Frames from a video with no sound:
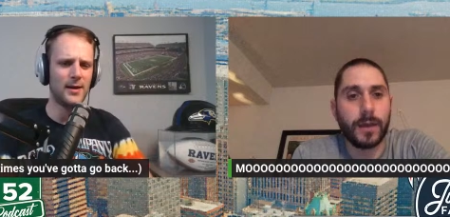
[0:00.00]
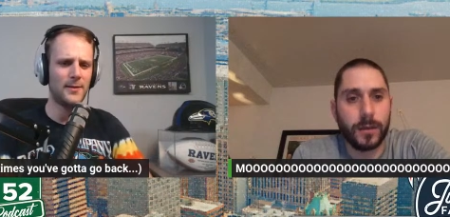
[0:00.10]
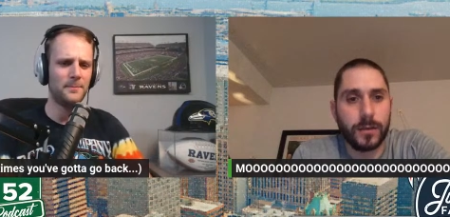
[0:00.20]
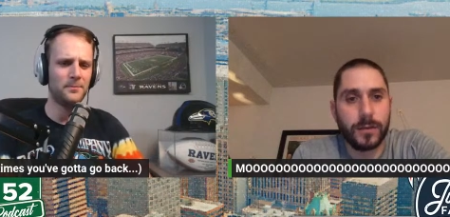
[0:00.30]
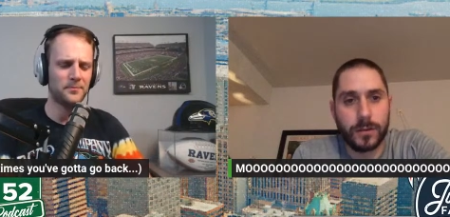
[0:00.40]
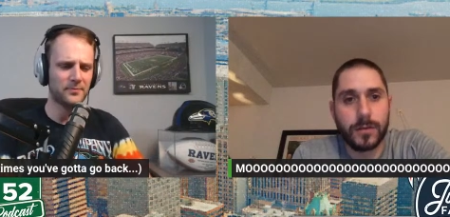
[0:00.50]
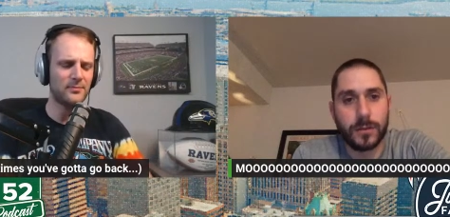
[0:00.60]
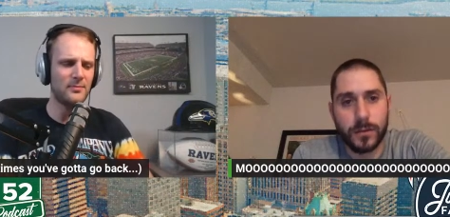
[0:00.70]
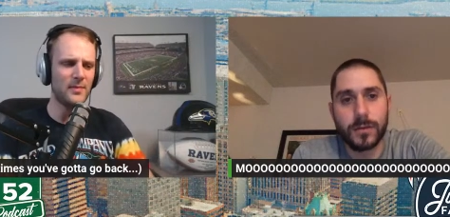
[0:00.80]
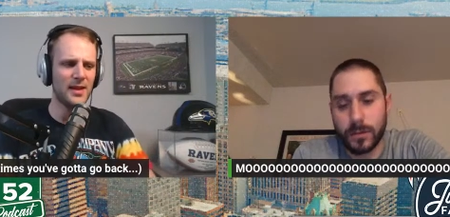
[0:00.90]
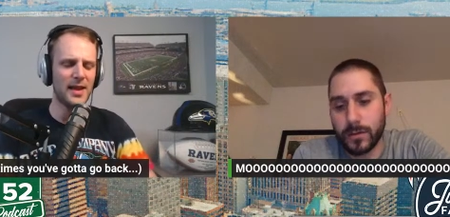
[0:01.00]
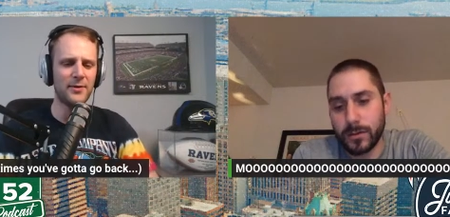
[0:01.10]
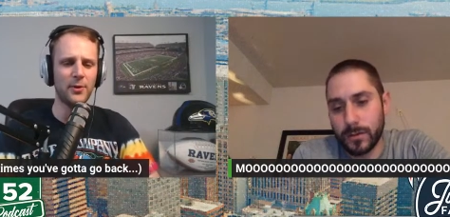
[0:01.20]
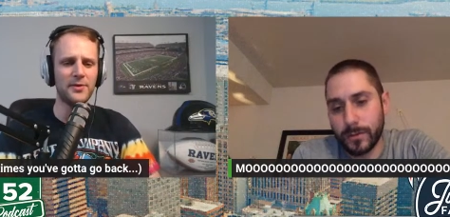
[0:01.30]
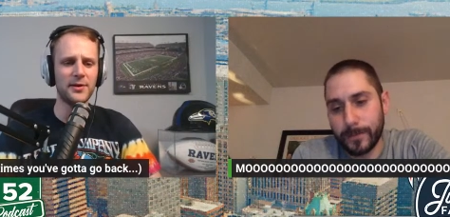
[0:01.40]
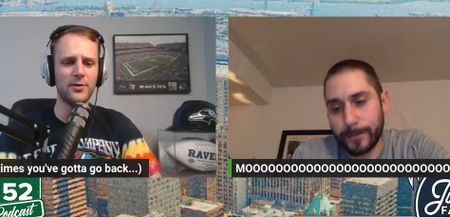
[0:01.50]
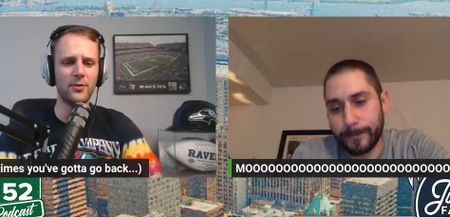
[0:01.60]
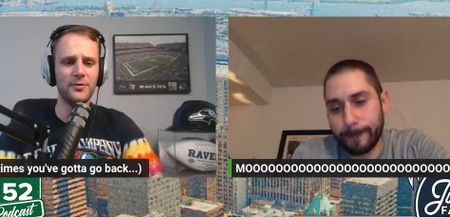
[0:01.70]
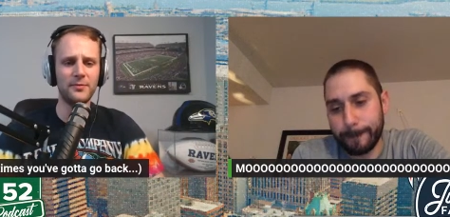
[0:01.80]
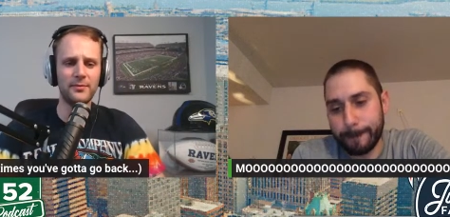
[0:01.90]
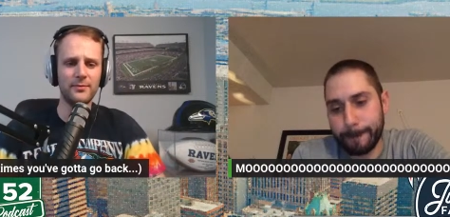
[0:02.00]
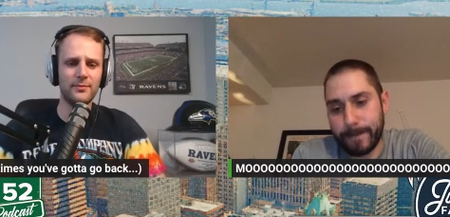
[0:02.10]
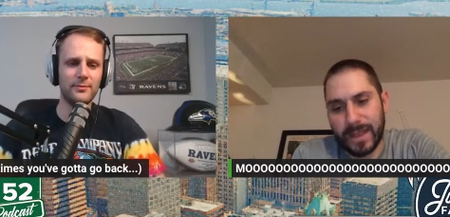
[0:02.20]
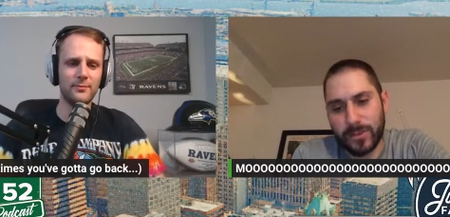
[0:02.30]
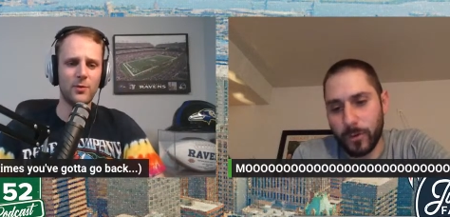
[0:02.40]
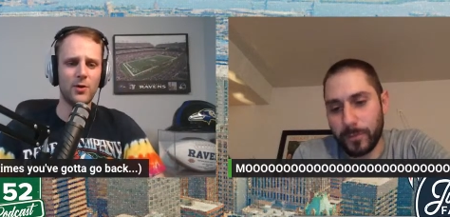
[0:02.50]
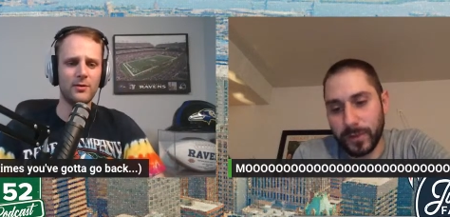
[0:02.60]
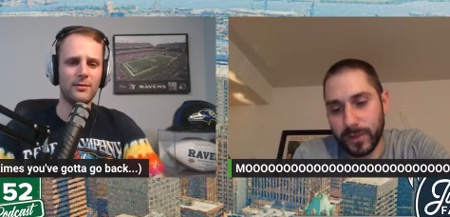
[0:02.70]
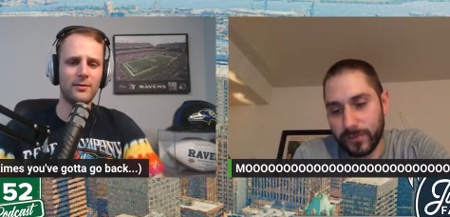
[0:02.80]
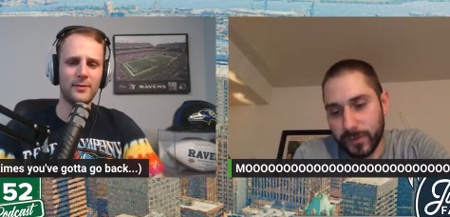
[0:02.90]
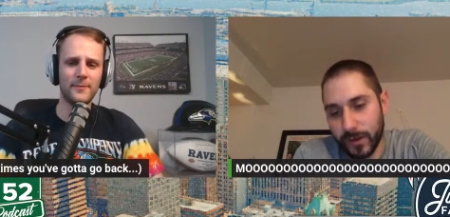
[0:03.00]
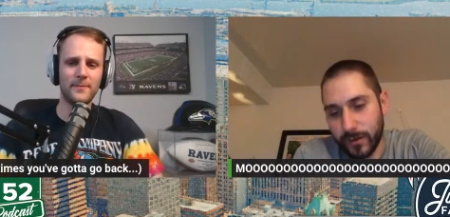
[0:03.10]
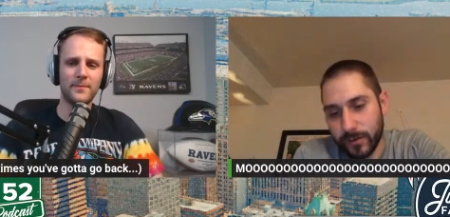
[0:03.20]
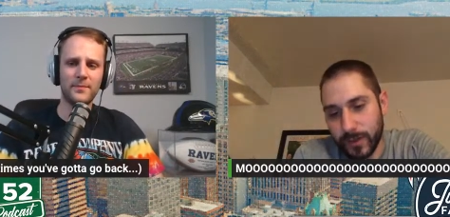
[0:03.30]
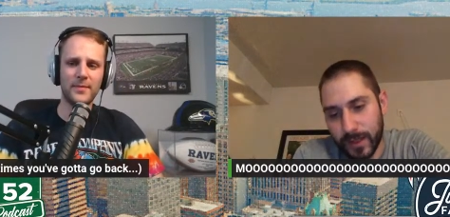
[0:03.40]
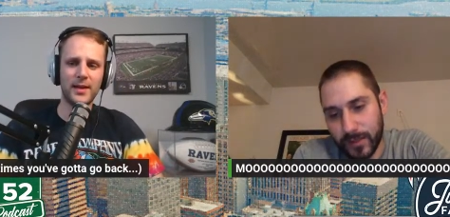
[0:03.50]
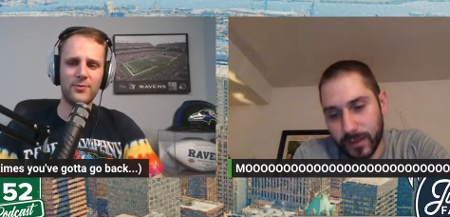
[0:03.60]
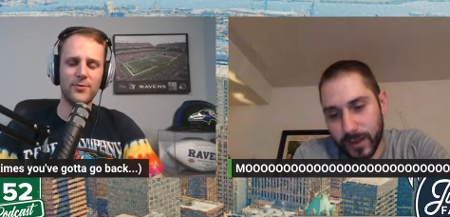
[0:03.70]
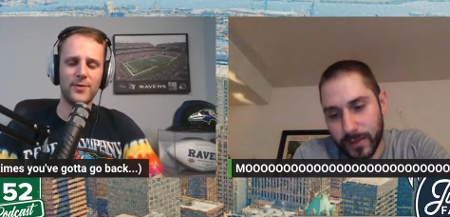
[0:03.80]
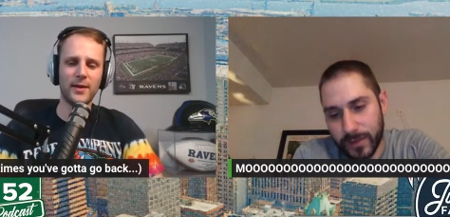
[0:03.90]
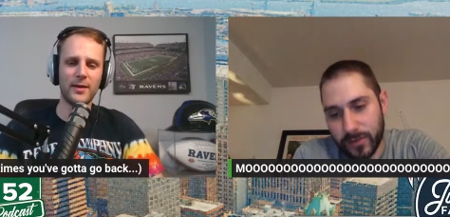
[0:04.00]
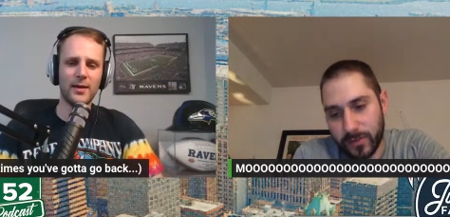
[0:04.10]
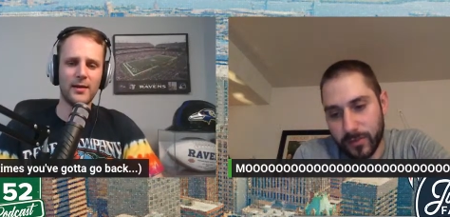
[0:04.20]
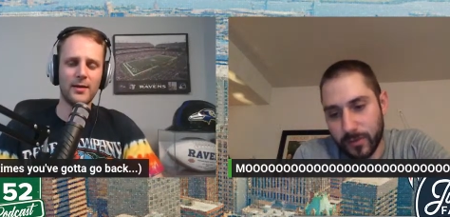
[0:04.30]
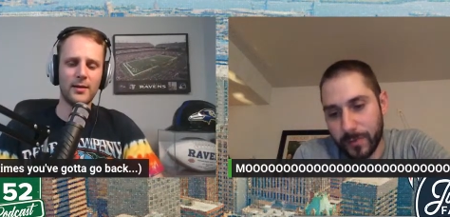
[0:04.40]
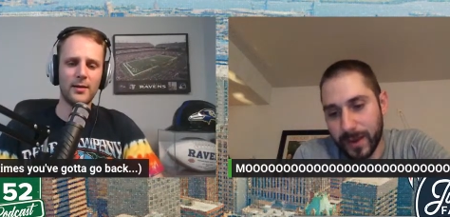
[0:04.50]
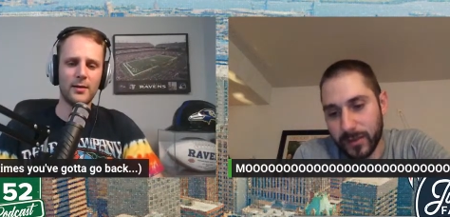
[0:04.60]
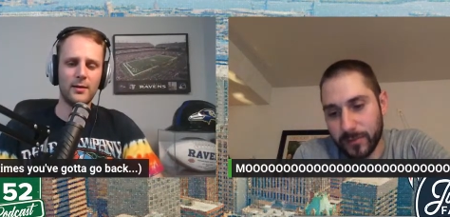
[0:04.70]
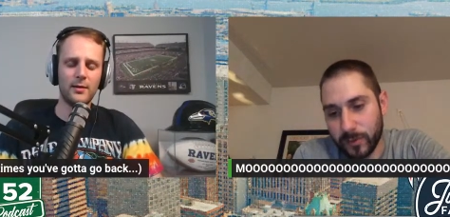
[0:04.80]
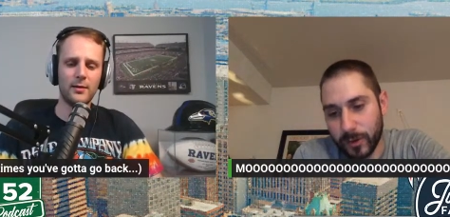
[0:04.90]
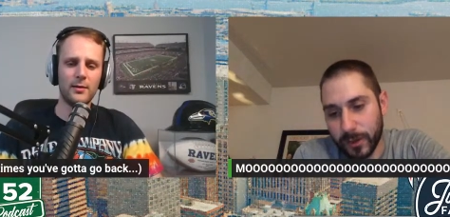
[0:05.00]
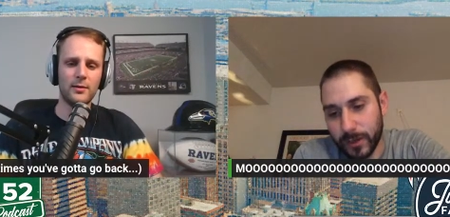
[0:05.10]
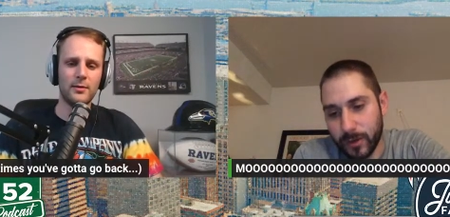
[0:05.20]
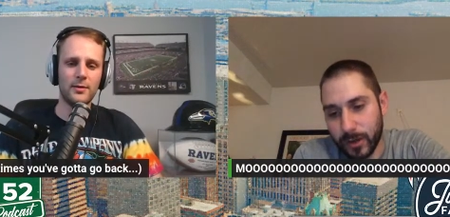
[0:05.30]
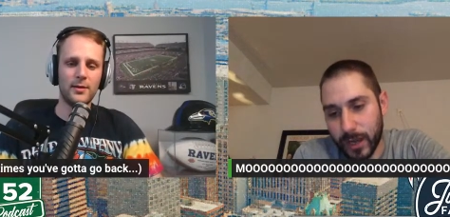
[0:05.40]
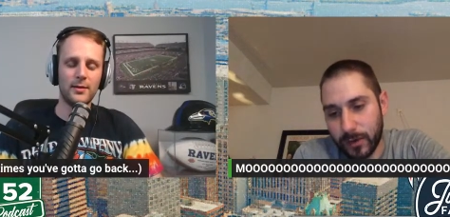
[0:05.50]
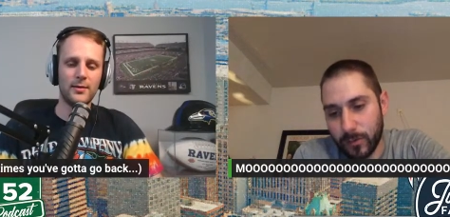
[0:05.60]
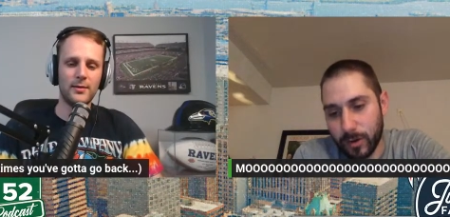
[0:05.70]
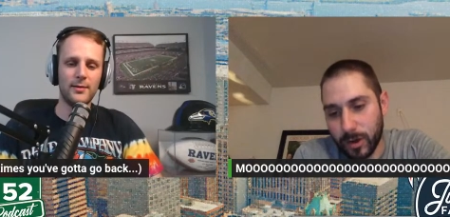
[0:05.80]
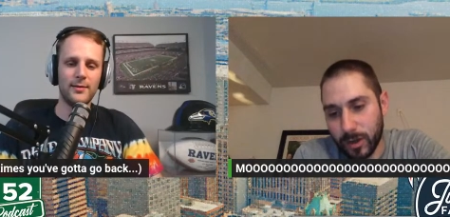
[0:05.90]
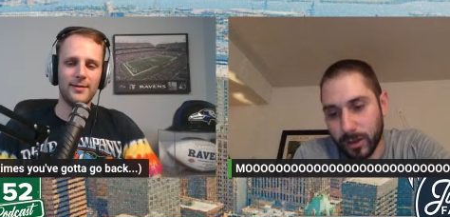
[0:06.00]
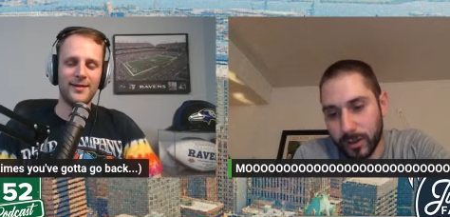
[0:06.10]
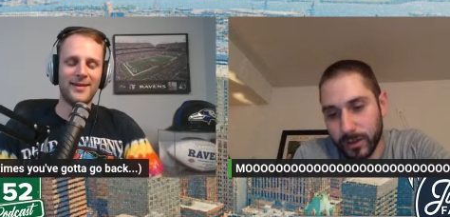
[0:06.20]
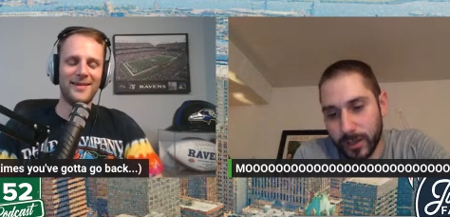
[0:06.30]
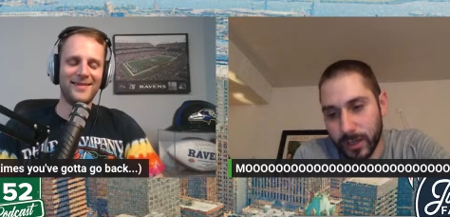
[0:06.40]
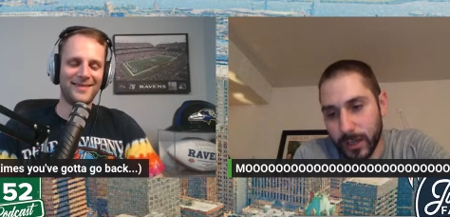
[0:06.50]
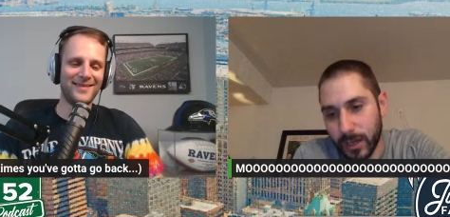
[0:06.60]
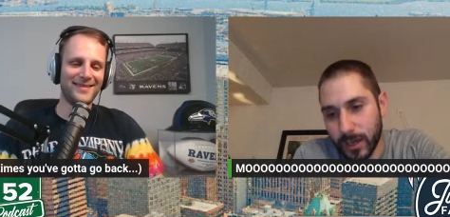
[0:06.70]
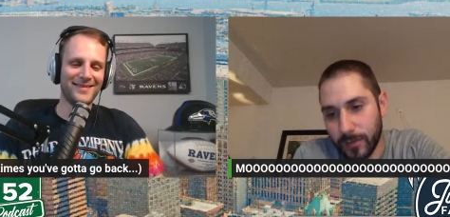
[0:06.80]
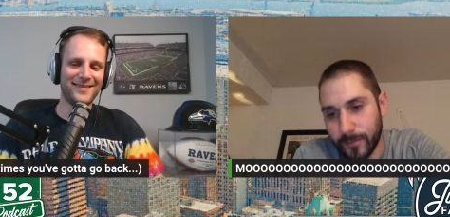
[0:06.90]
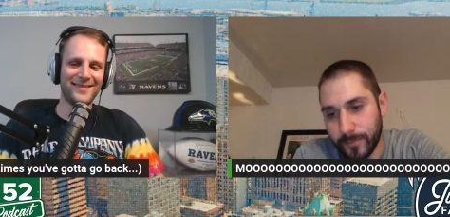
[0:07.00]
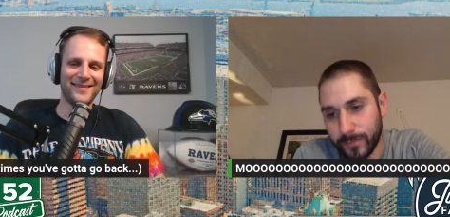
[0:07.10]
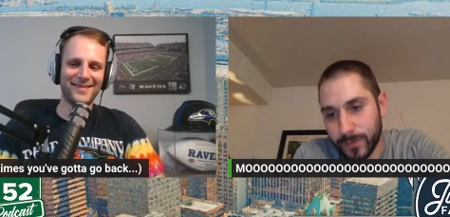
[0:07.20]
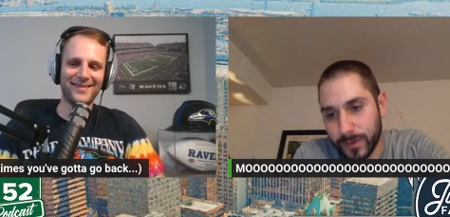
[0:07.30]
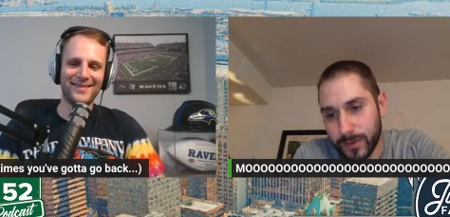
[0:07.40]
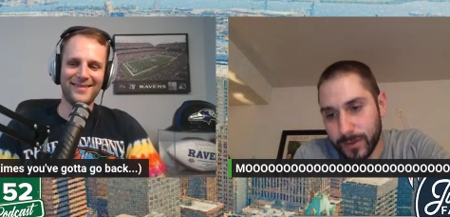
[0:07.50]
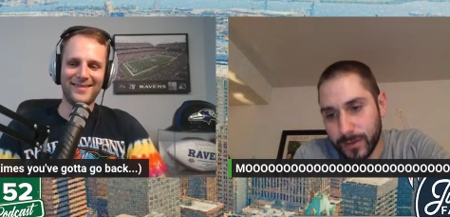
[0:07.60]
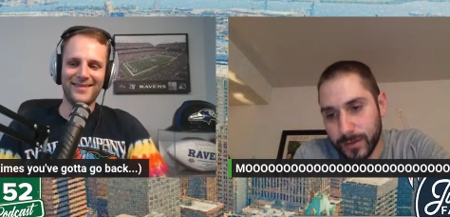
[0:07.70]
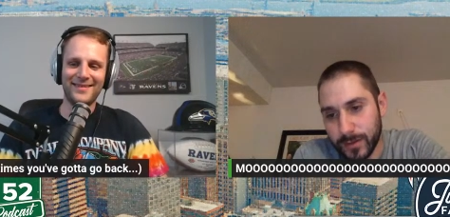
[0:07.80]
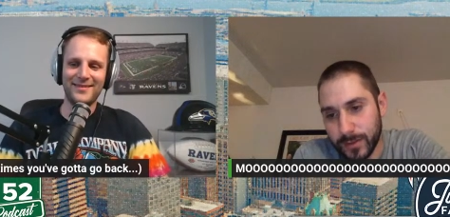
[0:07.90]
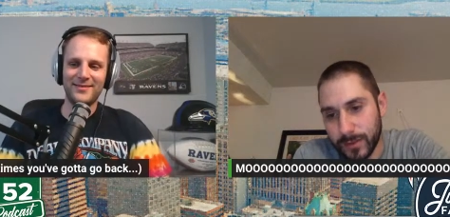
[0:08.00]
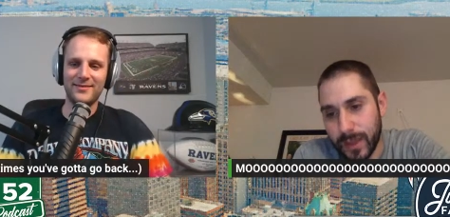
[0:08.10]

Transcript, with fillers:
Speaker 1: uh, any relation to Colton?
Speaker 2: I don't believe so. That's uh, that's Spenny's boy. No, Connor Wong. Um, yeah,